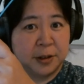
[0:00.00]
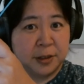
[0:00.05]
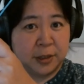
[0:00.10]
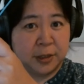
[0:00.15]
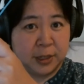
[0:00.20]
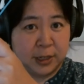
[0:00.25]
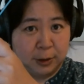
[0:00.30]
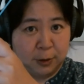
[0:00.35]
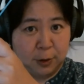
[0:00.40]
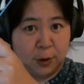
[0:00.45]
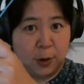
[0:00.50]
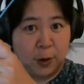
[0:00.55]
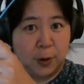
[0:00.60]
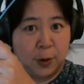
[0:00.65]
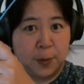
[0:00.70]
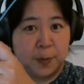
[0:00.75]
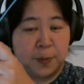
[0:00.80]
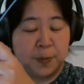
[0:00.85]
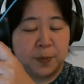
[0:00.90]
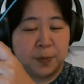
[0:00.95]
0.
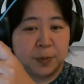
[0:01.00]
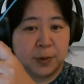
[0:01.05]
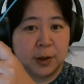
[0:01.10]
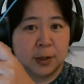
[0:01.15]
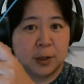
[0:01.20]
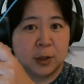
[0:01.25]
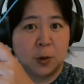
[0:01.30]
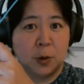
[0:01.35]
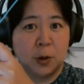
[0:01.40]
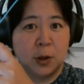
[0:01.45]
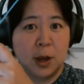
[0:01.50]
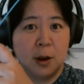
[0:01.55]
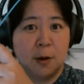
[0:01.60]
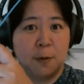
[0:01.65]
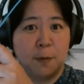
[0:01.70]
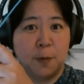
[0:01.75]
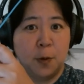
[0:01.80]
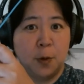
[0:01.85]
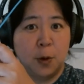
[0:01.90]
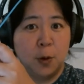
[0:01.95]
So
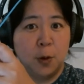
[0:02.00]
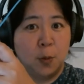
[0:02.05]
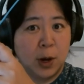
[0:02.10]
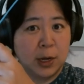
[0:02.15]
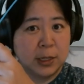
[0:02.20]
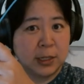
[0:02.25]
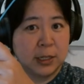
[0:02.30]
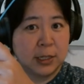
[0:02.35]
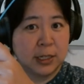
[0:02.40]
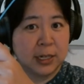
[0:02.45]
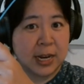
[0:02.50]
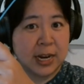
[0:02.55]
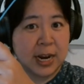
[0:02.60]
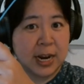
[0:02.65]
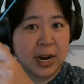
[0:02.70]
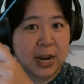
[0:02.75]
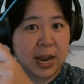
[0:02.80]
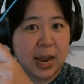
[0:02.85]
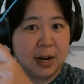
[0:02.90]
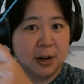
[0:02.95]
therefore, what's its
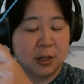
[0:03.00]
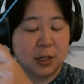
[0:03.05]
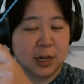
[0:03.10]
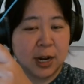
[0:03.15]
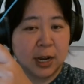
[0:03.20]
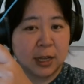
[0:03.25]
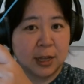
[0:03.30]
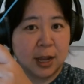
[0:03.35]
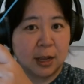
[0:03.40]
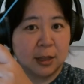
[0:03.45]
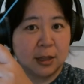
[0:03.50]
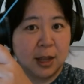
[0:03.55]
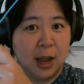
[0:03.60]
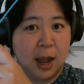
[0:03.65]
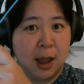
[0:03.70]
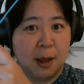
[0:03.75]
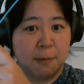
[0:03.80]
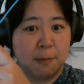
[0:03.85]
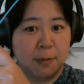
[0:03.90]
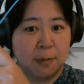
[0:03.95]
kinetic energy at that
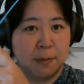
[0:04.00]
time?